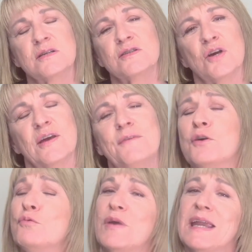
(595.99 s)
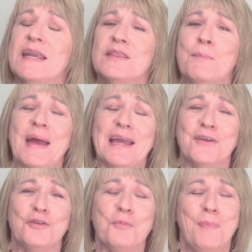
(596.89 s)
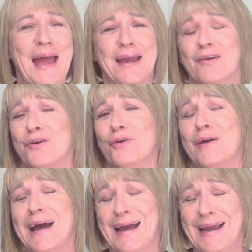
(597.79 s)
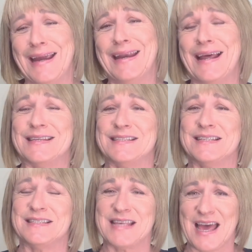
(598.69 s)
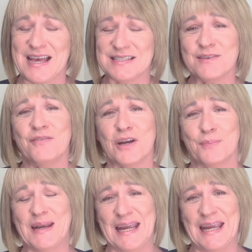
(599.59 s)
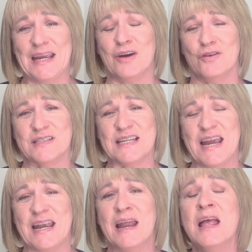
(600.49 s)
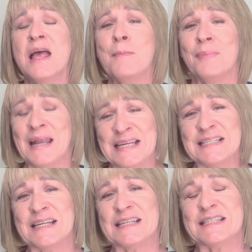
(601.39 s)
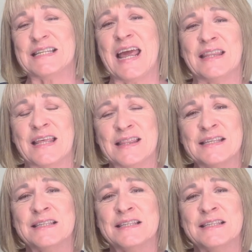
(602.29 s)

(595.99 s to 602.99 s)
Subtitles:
So if you're reading the back of your packet or a hay analysis that has the vitamin E content, please understand that this is